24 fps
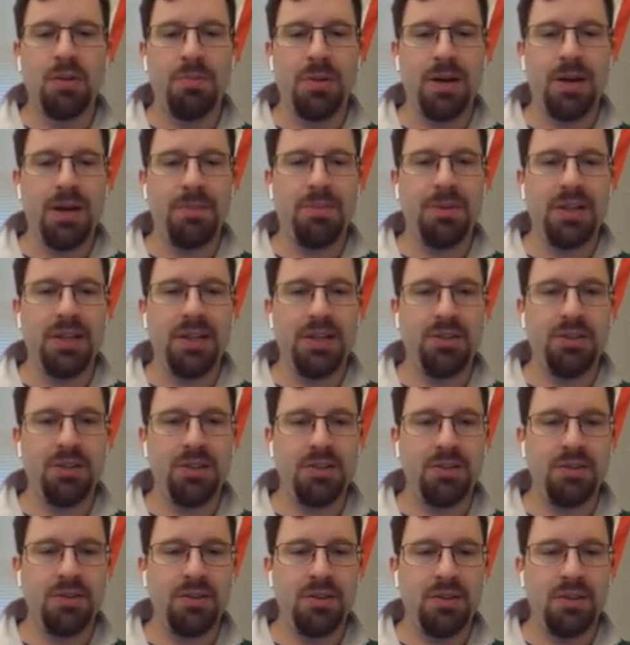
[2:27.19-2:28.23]

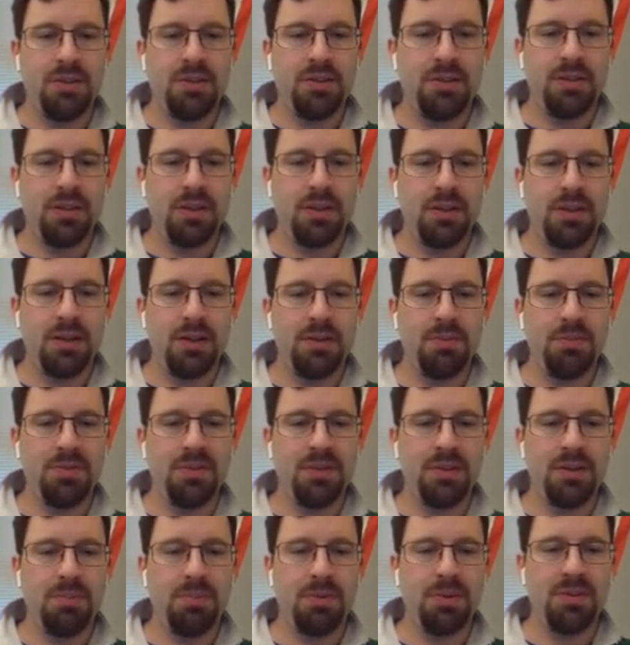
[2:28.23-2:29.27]
population times
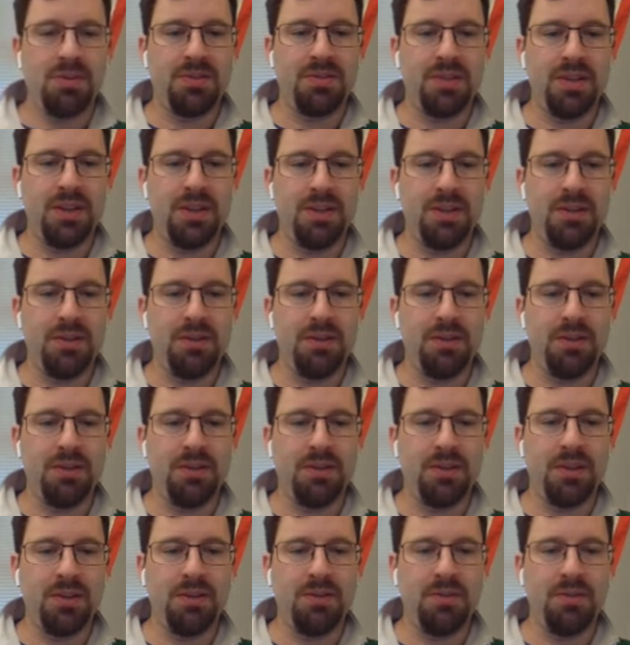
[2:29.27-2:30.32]
the percent you're
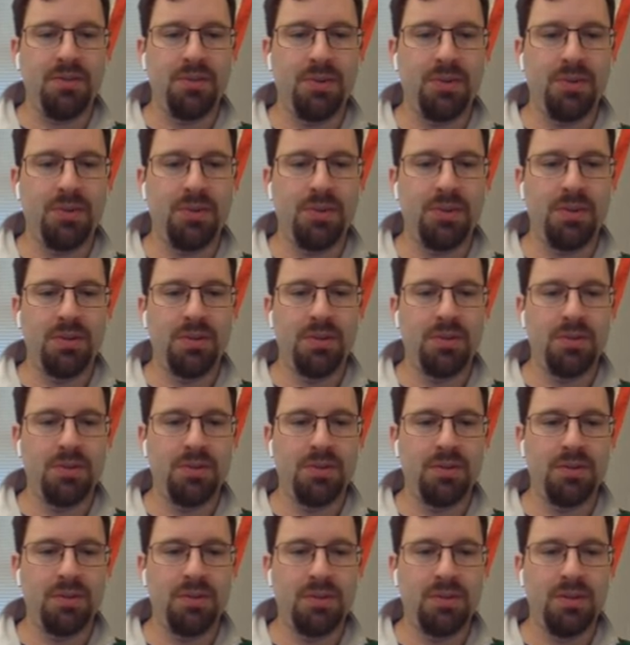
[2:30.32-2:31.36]
looking for
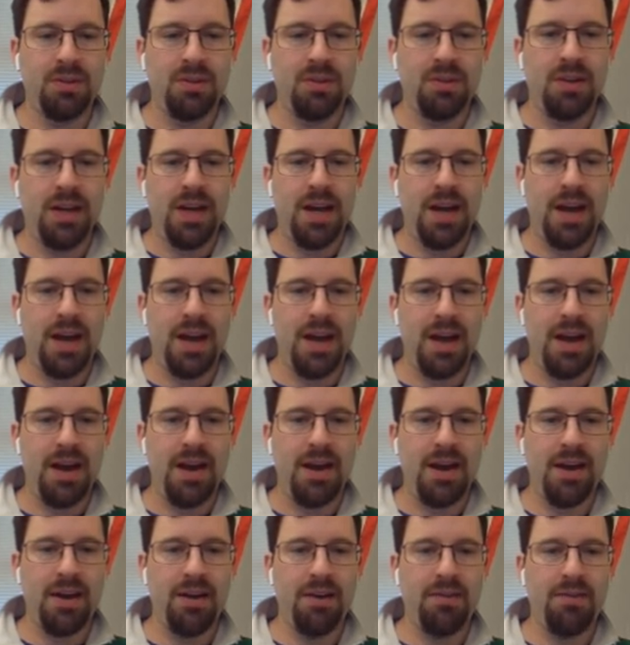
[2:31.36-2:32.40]

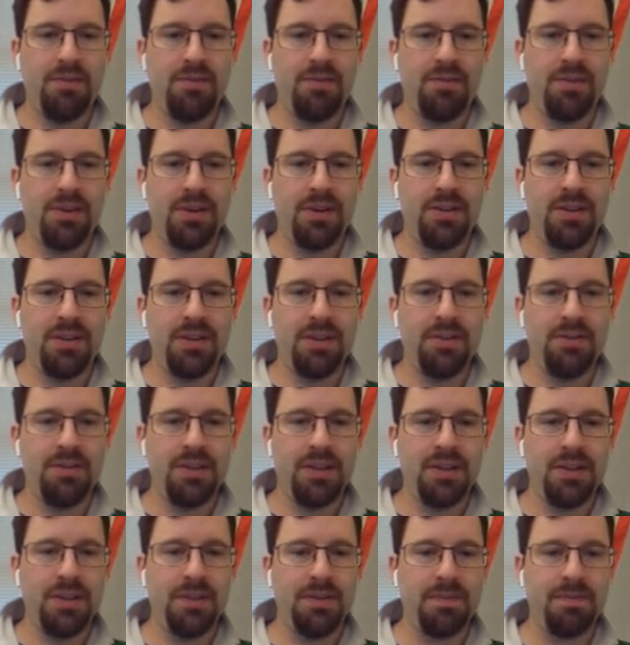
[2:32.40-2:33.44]
have a
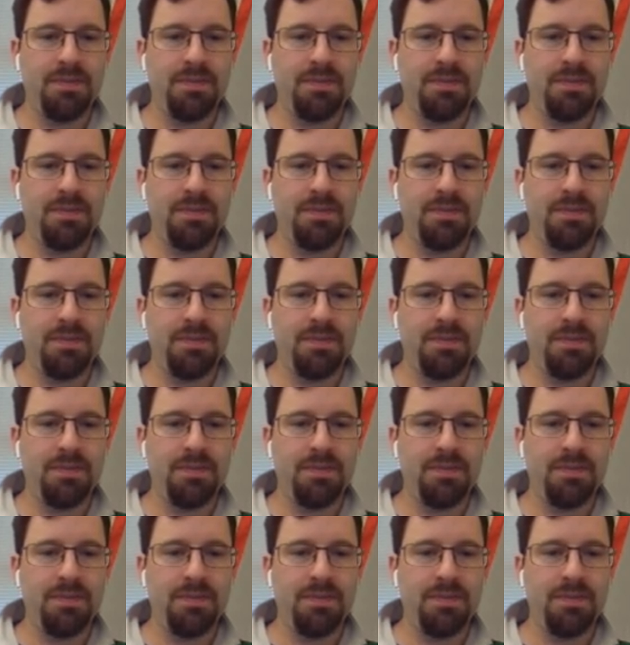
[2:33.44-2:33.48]
TV.